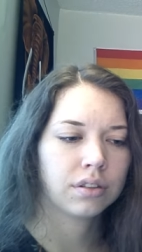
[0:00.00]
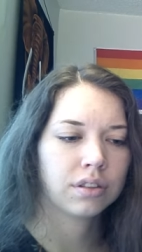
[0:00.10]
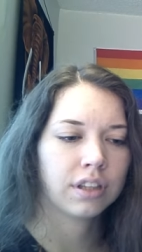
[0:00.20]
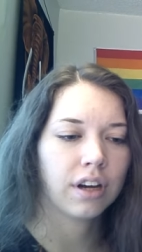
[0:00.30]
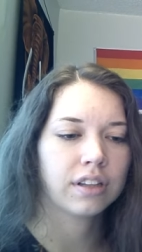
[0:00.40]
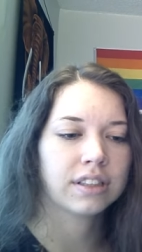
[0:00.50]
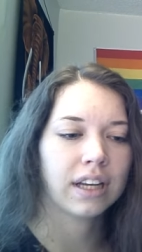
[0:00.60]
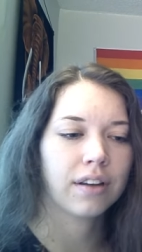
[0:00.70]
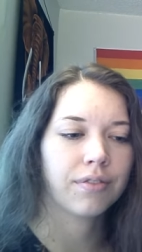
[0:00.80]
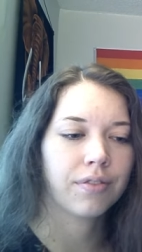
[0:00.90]
You guys
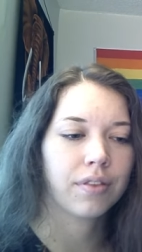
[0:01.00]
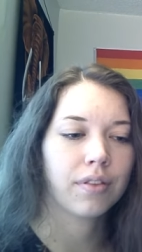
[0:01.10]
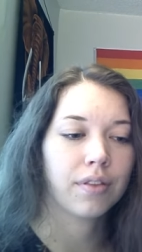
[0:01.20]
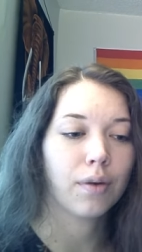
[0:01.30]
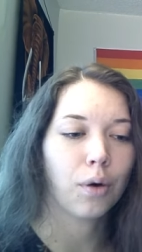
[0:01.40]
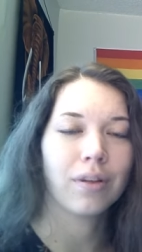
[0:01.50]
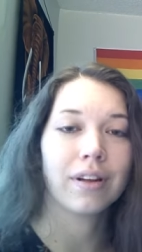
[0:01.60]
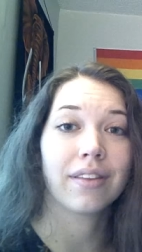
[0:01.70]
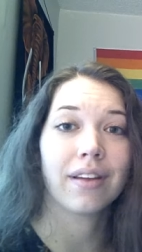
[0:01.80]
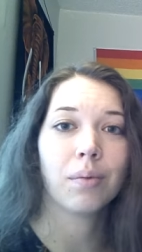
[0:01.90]
save only
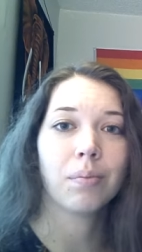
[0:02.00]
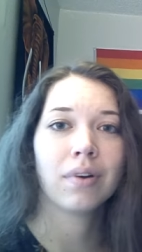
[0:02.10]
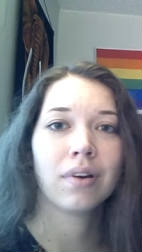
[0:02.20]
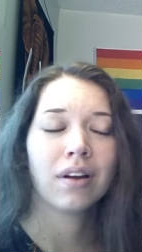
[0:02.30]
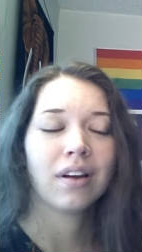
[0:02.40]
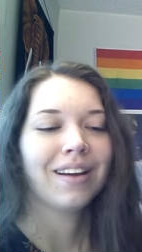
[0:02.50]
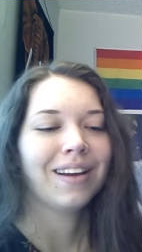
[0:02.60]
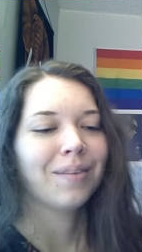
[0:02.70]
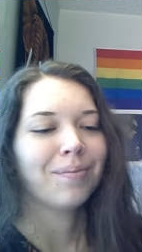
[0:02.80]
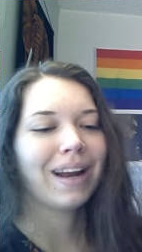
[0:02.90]
them?
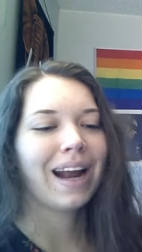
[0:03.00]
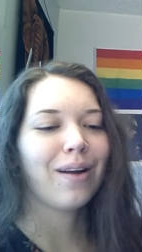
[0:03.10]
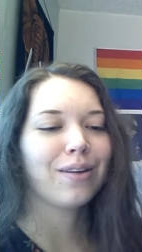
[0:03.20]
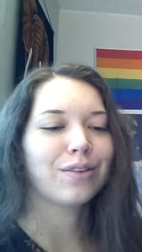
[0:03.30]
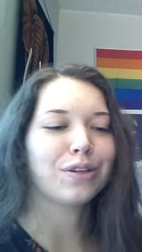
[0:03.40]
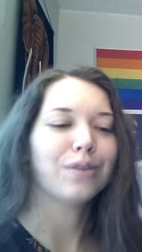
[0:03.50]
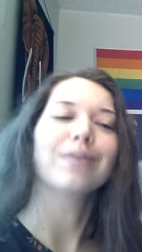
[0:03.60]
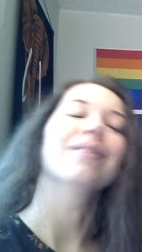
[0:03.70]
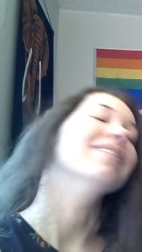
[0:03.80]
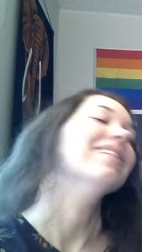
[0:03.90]
Man, how do you
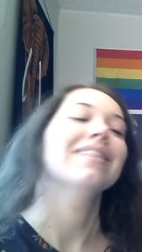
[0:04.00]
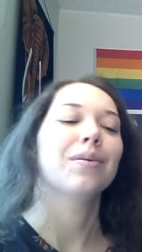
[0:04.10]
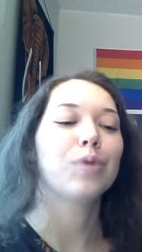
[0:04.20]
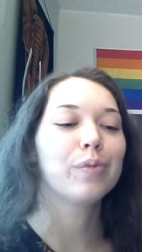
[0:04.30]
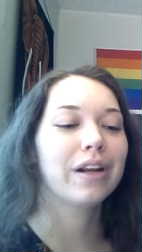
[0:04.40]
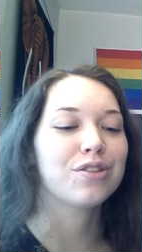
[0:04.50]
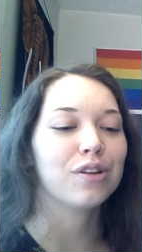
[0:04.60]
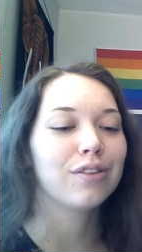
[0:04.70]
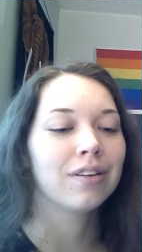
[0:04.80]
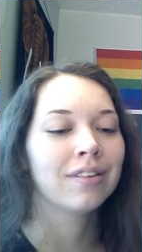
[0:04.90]
choose? Women and
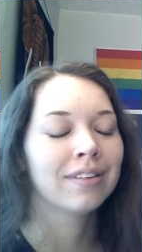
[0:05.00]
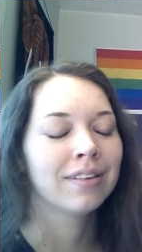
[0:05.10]
children?